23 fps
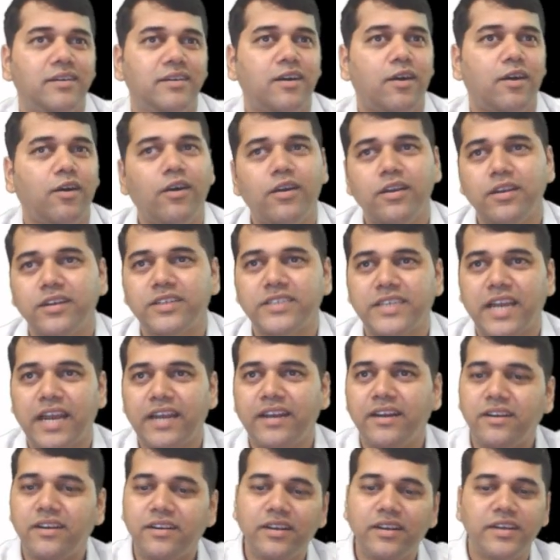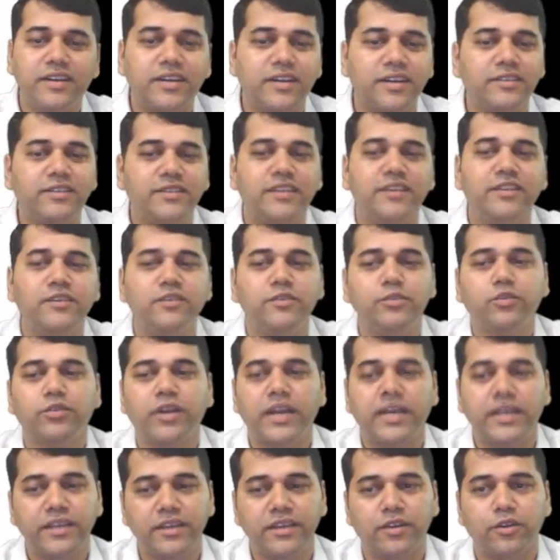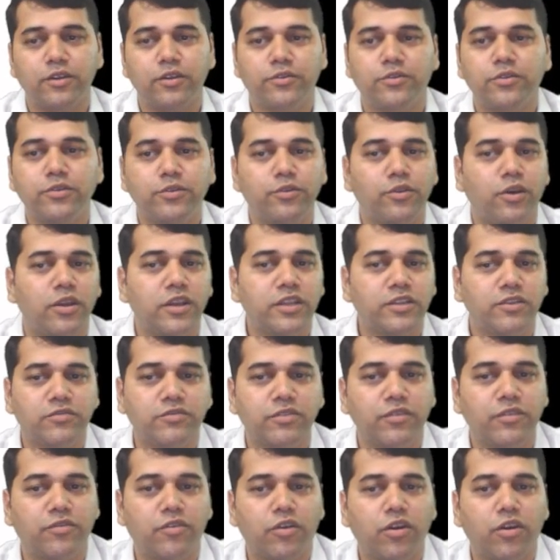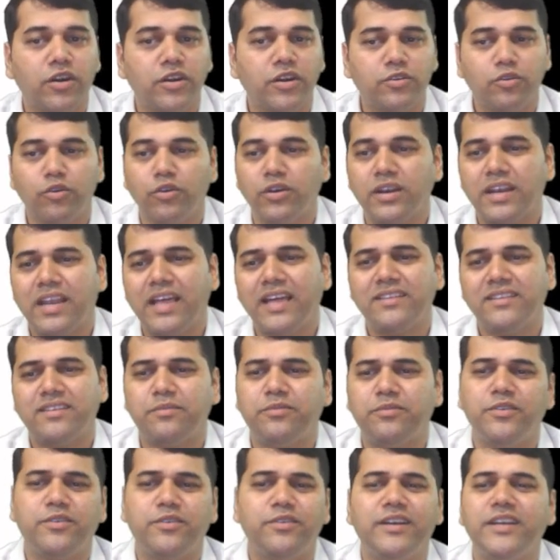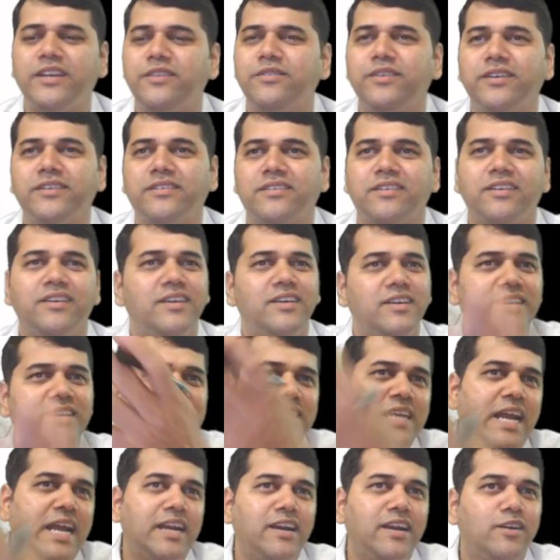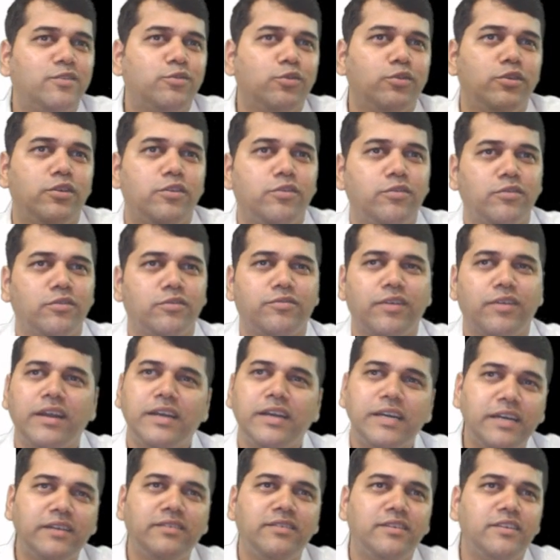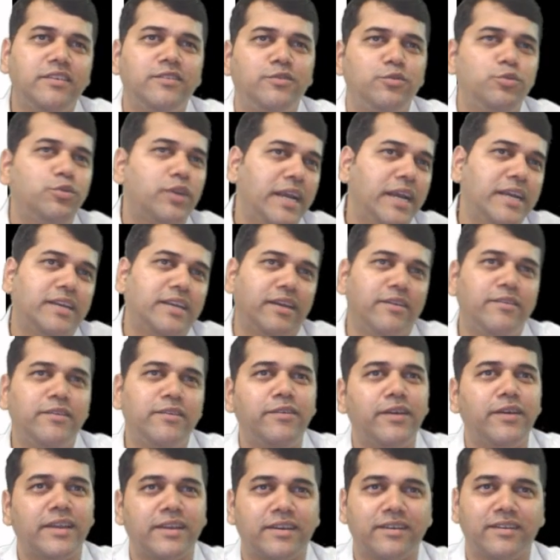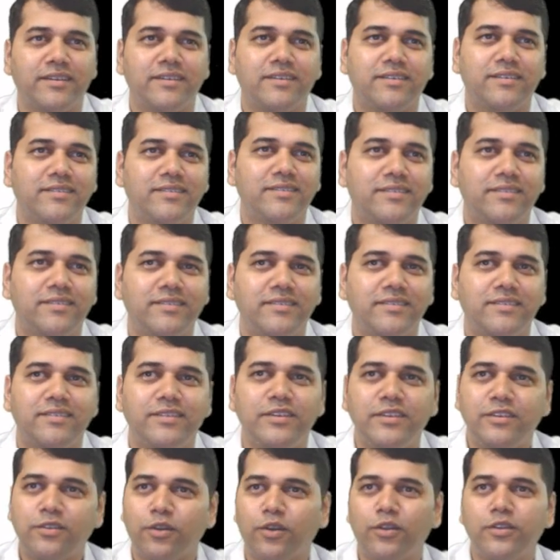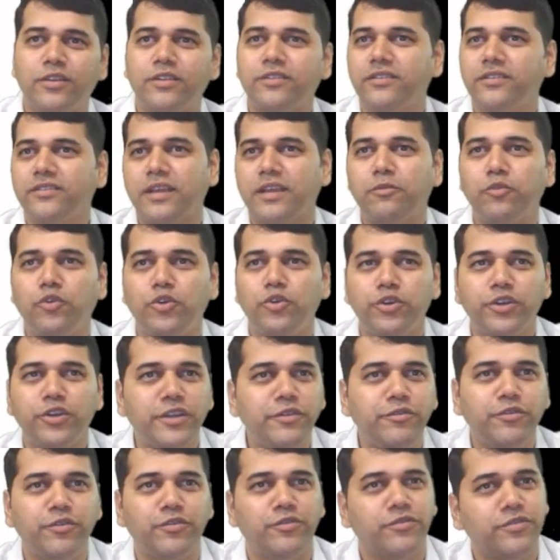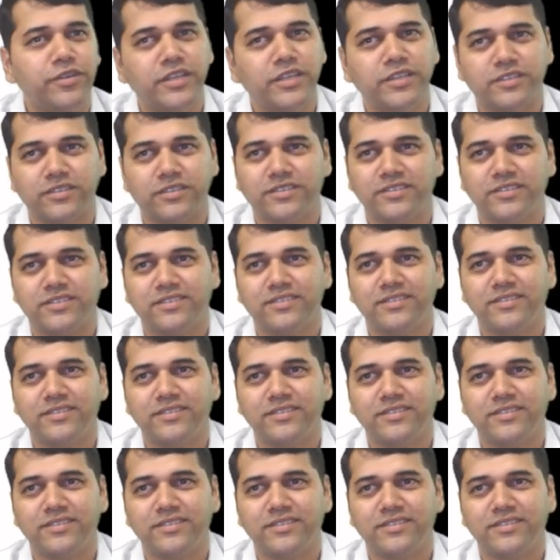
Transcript: all standard related thing you write here also, knowledge of the fraud, no class, subsequent events, standards only, no, 500 series you write everywhere. These are all the things I am going to review, finish.